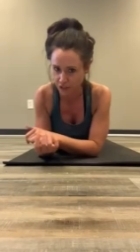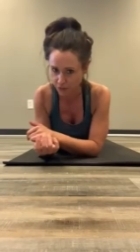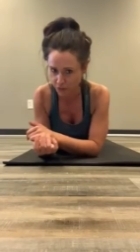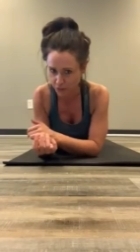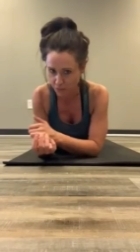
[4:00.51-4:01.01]
that
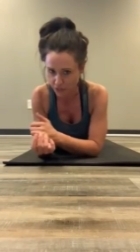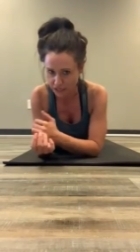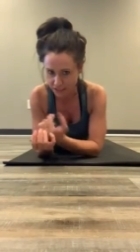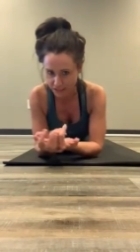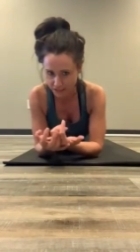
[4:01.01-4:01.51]
you can
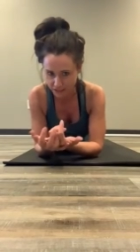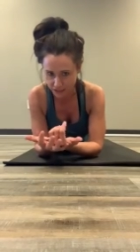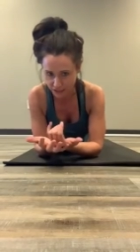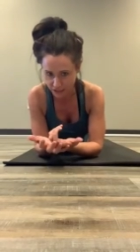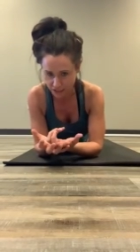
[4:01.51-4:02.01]
practice is
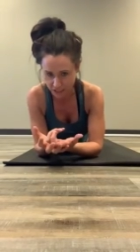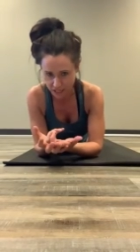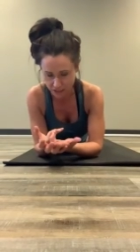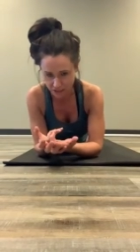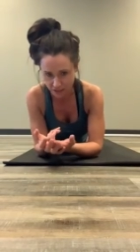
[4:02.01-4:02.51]
just
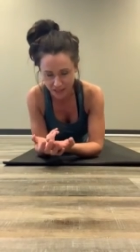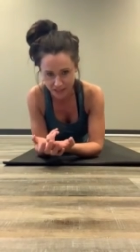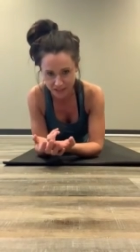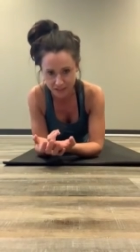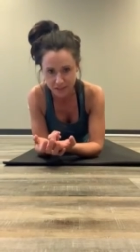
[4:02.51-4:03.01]
engaging the
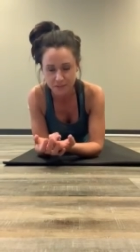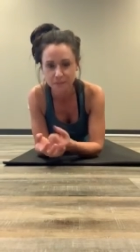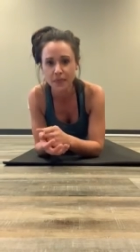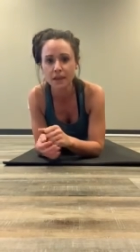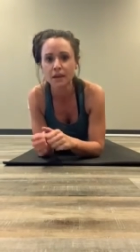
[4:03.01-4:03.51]
legs
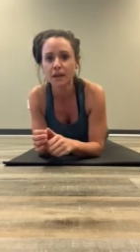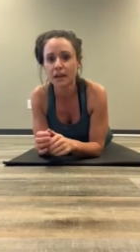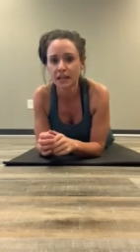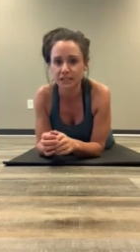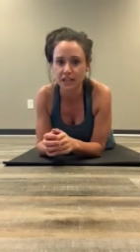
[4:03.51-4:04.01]

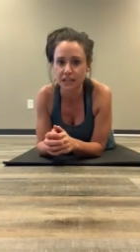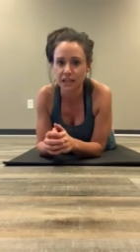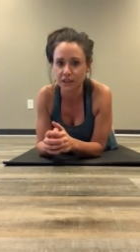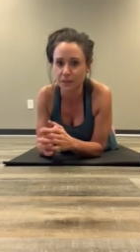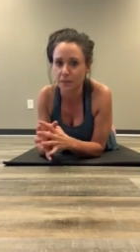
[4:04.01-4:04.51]
and
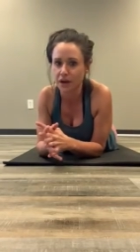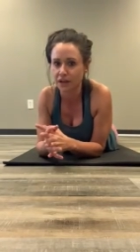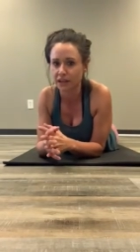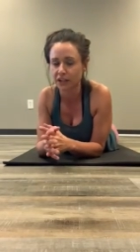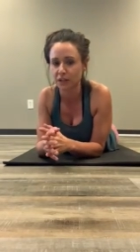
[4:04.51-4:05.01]
taking the
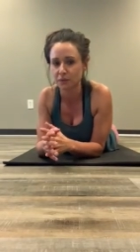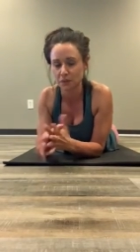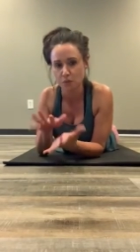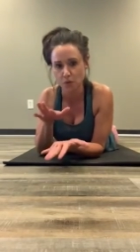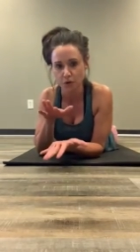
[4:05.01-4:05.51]
body a little bit
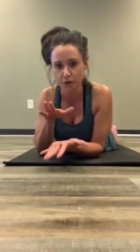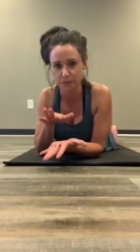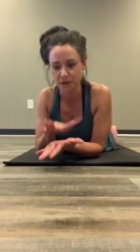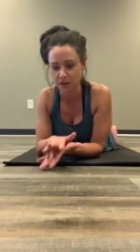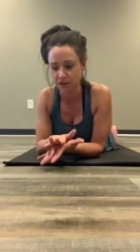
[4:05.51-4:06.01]
more
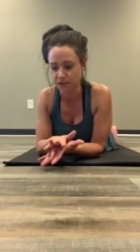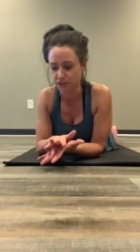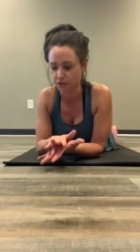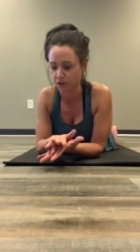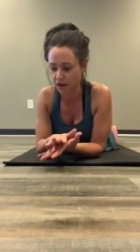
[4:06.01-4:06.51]
parallel to
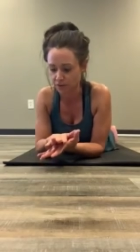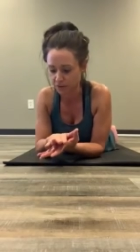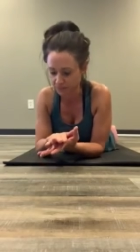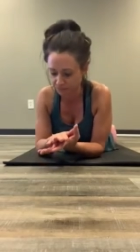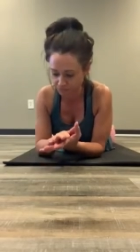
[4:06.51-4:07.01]
the ground.
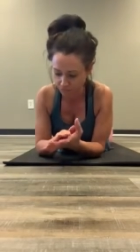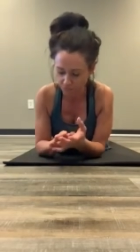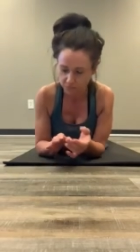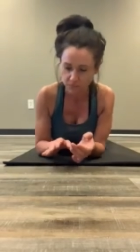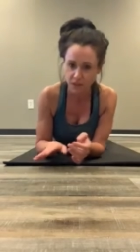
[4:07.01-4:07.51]

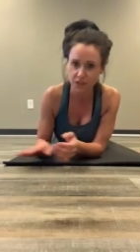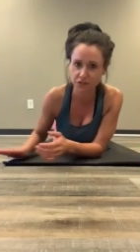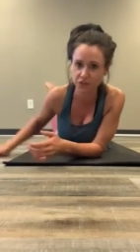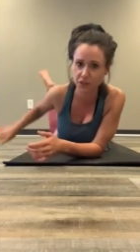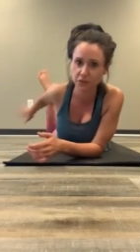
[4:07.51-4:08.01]

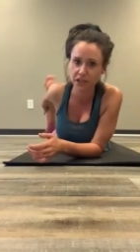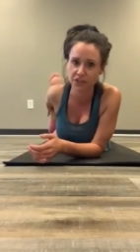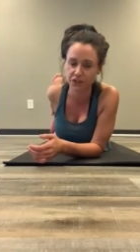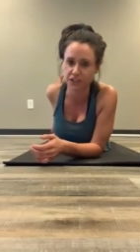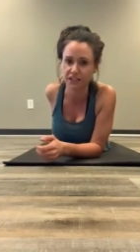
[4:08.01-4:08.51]
So you would
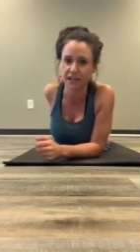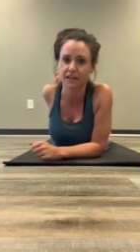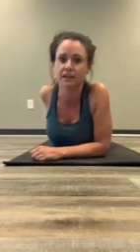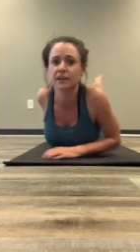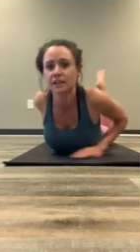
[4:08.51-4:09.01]
actually
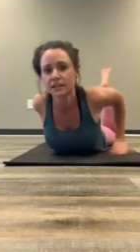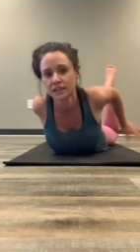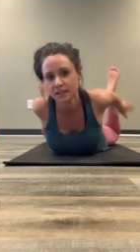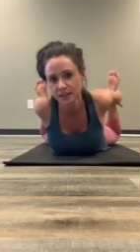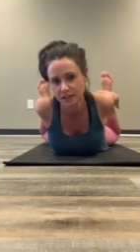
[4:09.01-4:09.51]
take
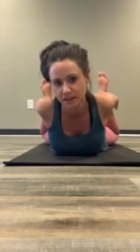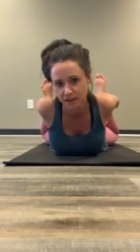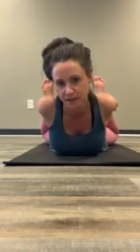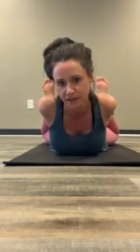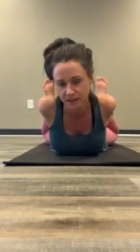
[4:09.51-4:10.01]

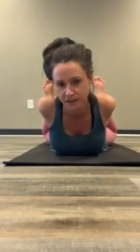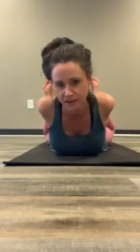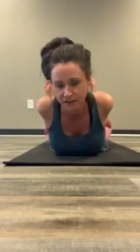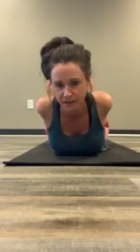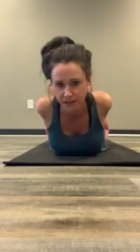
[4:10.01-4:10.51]
the
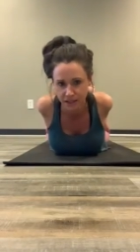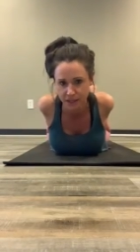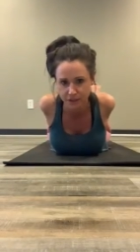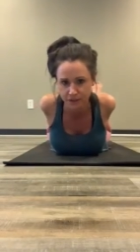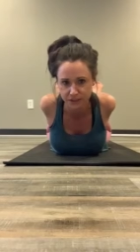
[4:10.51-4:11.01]

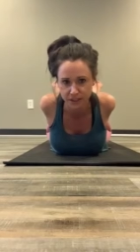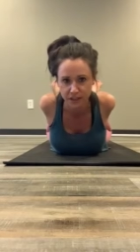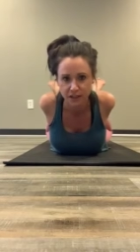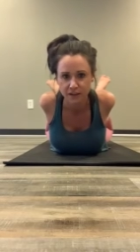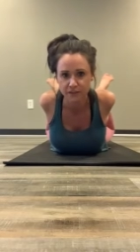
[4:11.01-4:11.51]
ankles,
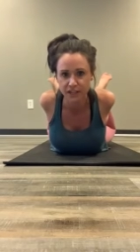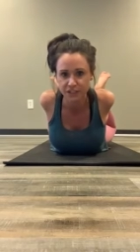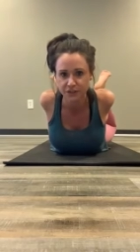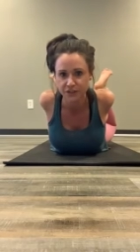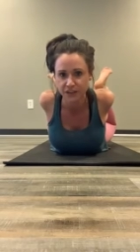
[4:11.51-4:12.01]

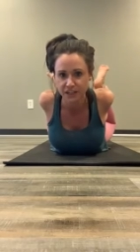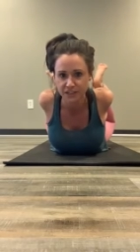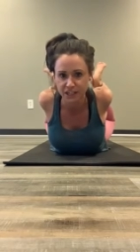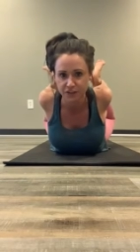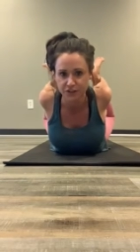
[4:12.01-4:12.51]
flex your feet,
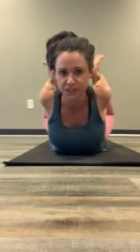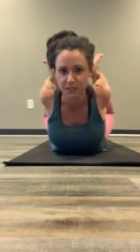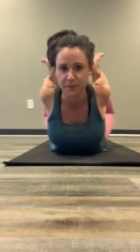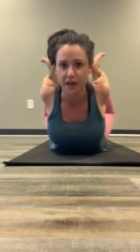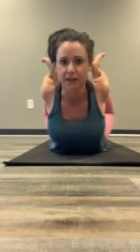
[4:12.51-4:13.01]
take your shins
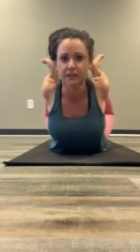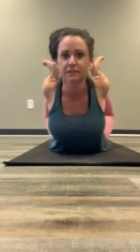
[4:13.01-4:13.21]
back.